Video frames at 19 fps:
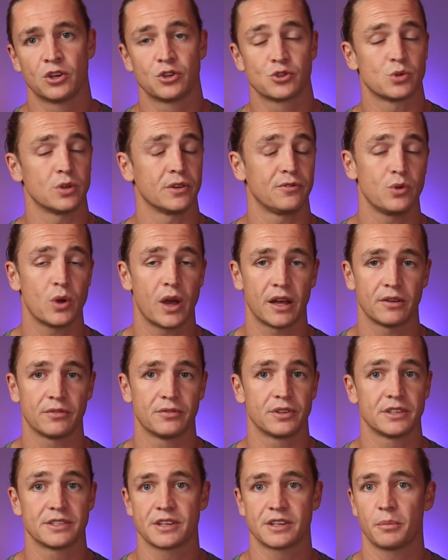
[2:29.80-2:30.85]
So if you
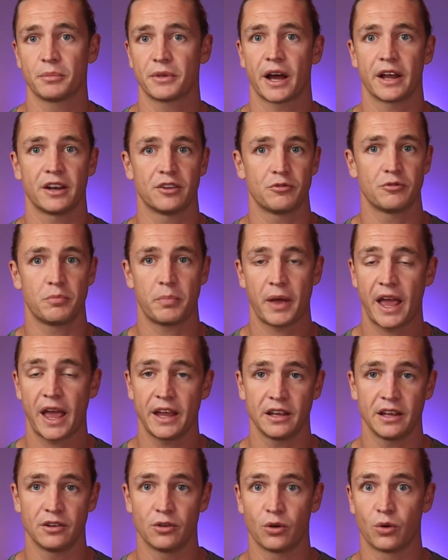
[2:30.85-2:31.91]
have some kind of
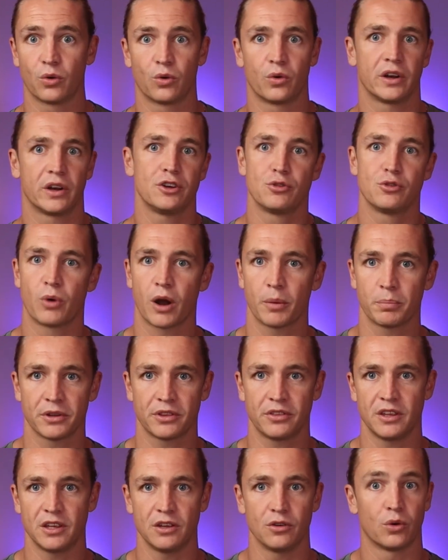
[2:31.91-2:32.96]
pain or a
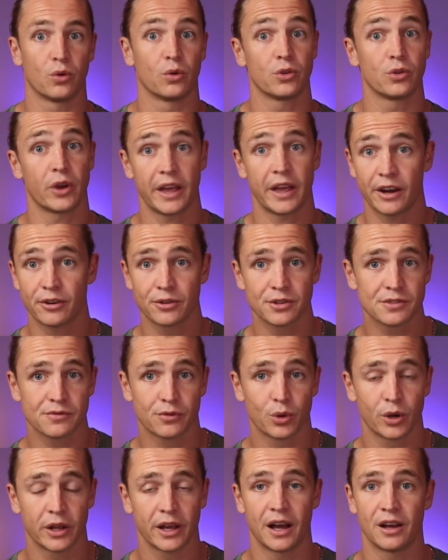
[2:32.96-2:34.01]
neuropathy or your hair is
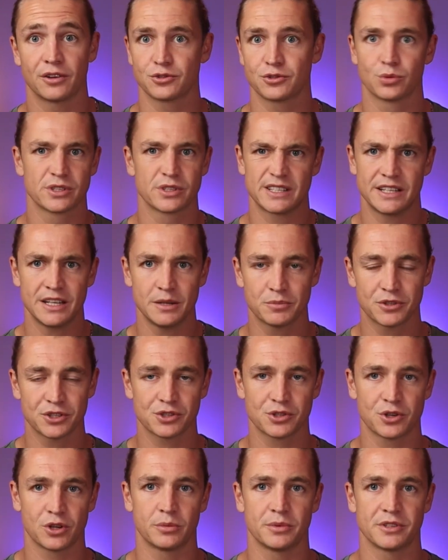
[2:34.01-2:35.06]
falling out or sleep
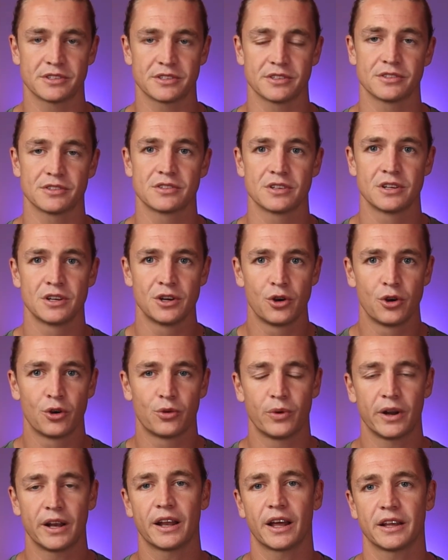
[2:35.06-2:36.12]
disturbances,
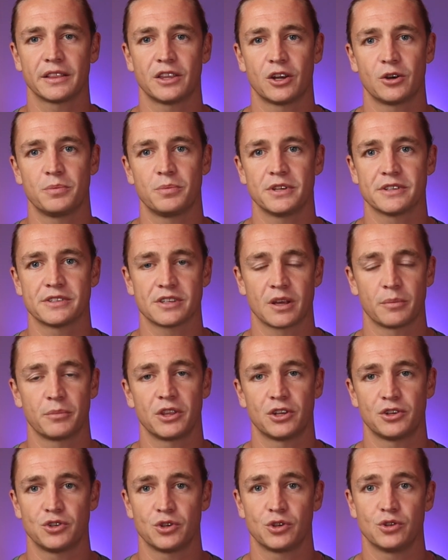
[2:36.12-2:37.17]
red light therapy is
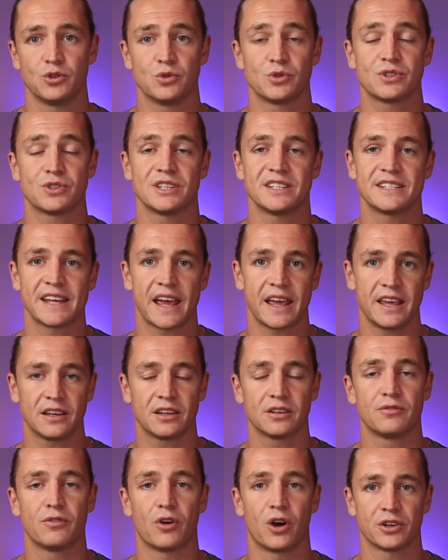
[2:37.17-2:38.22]
something that you can use to
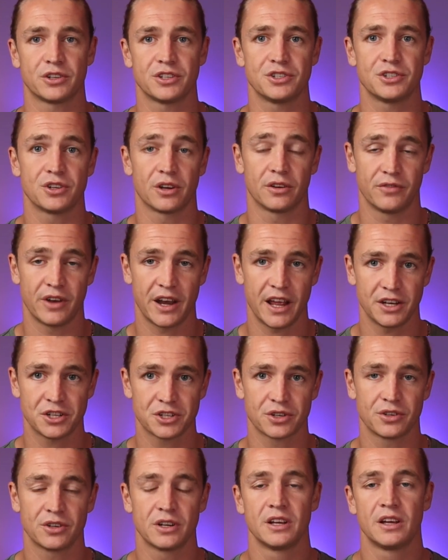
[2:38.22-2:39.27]
take advantage of
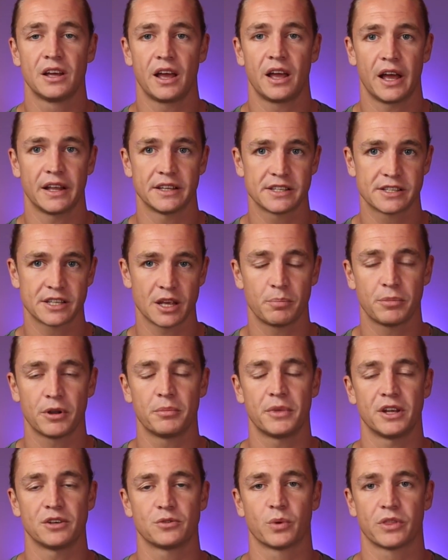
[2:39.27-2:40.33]
nature and
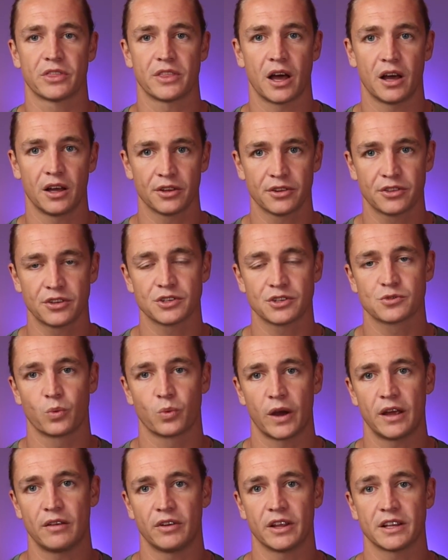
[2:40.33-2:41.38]
supplement with the healthiest
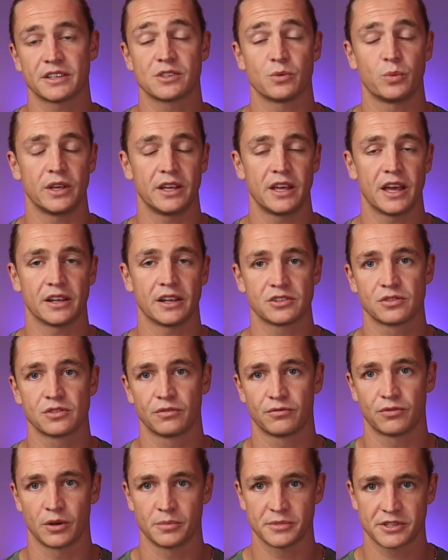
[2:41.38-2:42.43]
wavelengths that we get
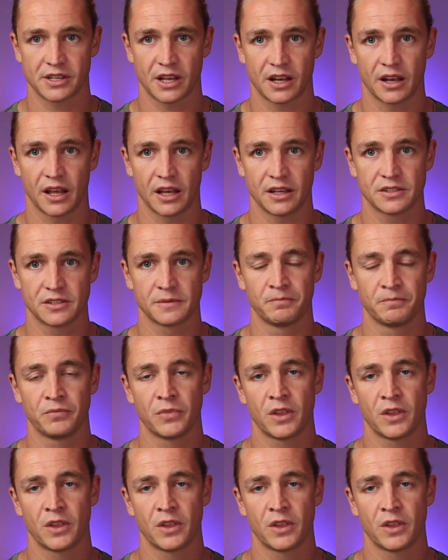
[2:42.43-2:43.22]
from sunlight.